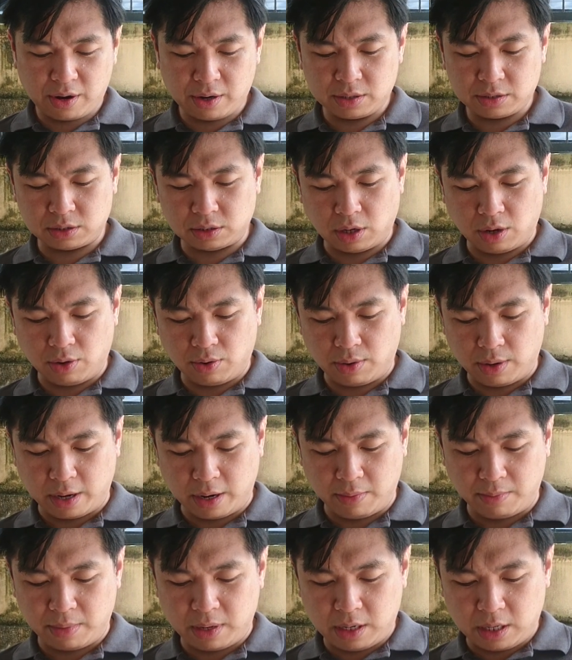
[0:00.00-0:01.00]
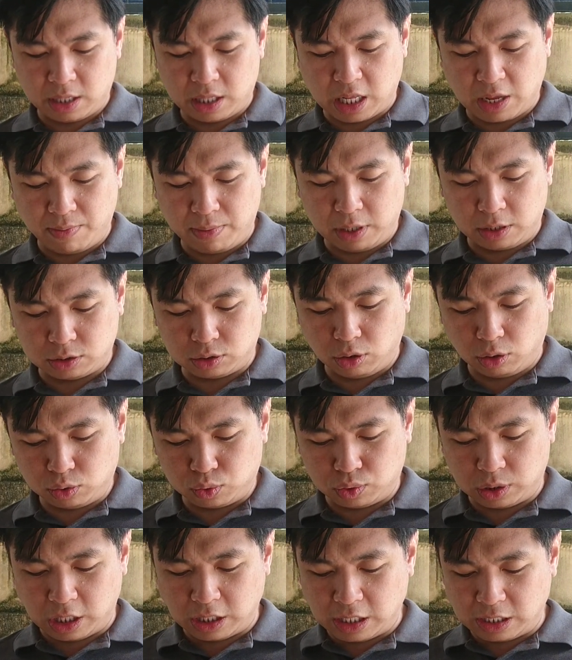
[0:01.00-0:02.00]
So let me just go
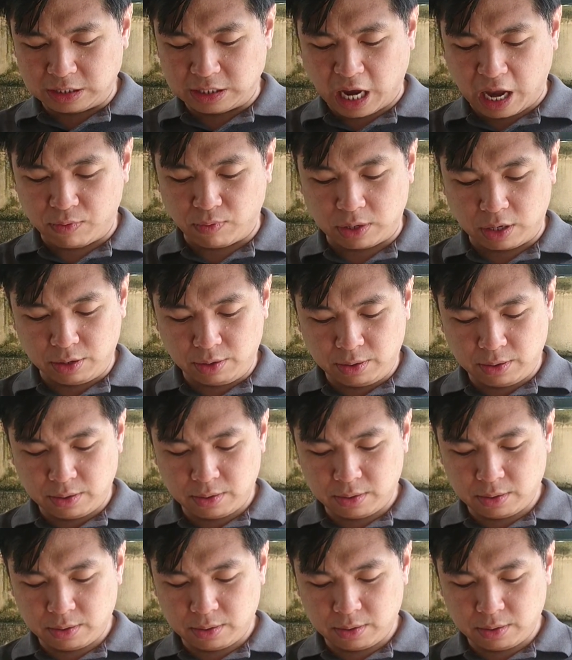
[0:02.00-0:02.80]
through the design with you.